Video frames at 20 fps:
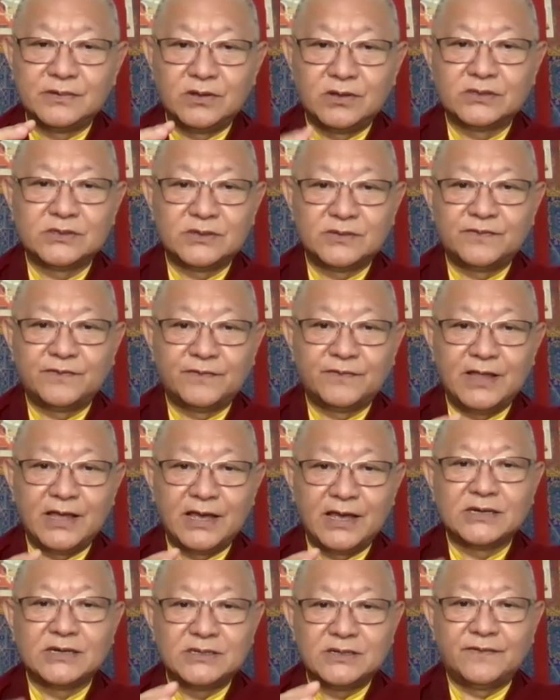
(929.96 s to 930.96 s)
lots of
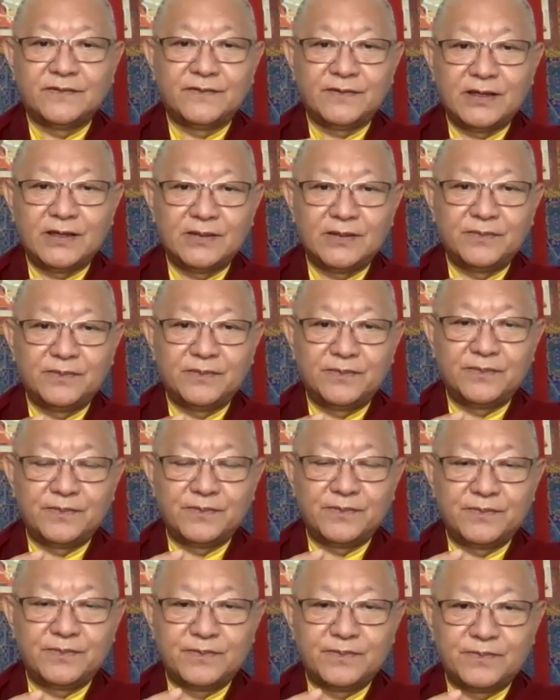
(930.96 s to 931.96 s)
negative
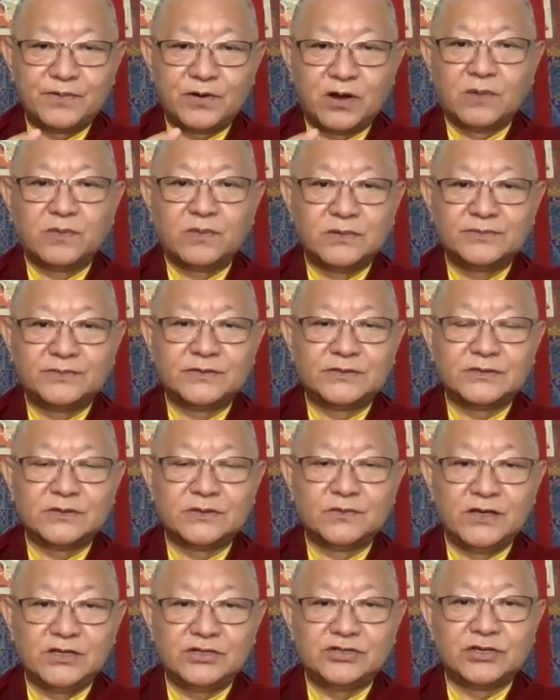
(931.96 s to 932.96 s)
problems
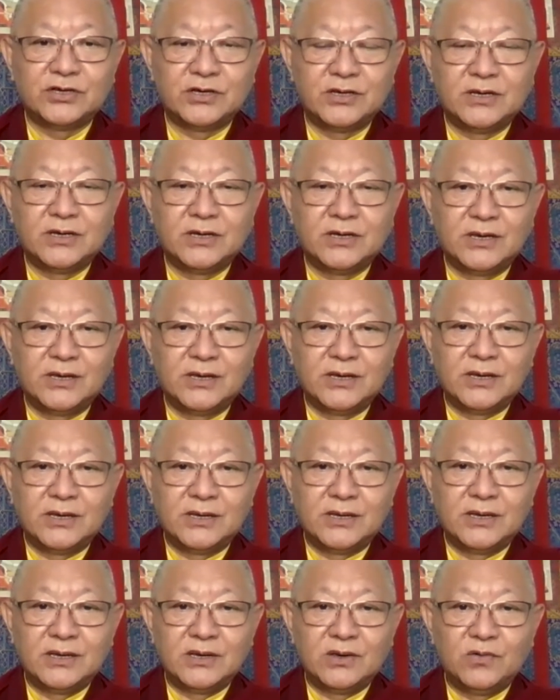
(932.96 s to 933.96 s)
which
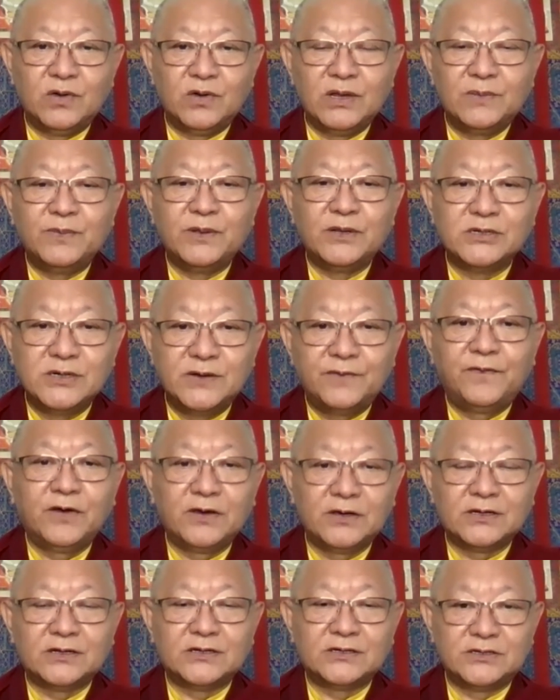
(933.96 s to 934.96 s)
will be
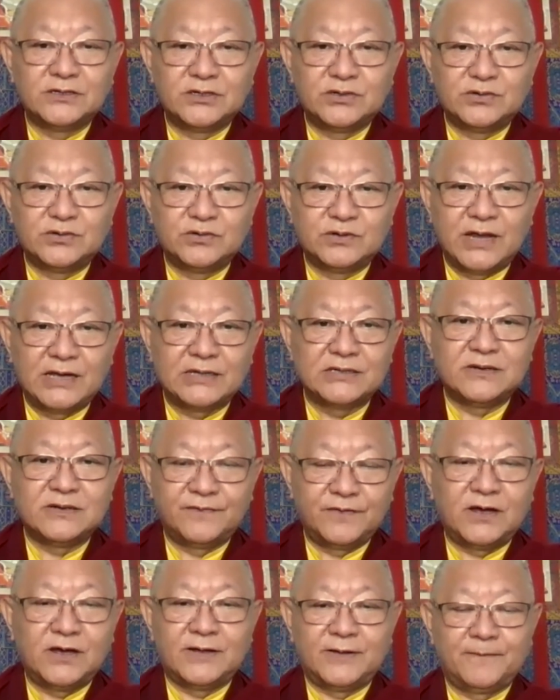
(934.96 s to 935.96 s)
difficult to
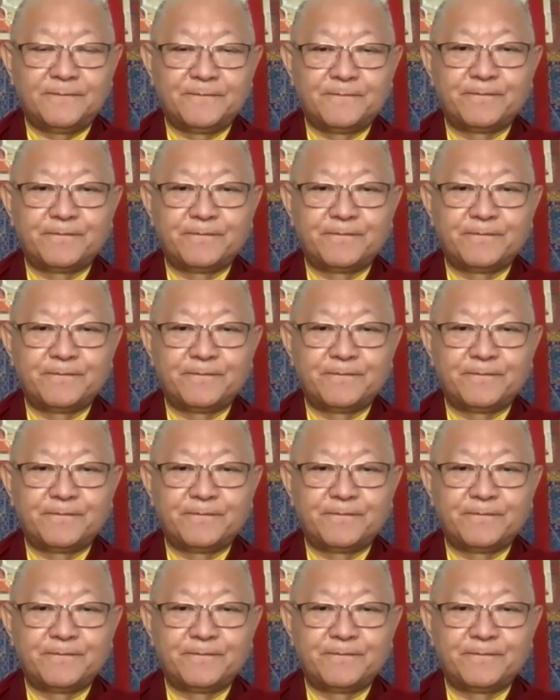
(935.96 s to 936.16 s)
rectify.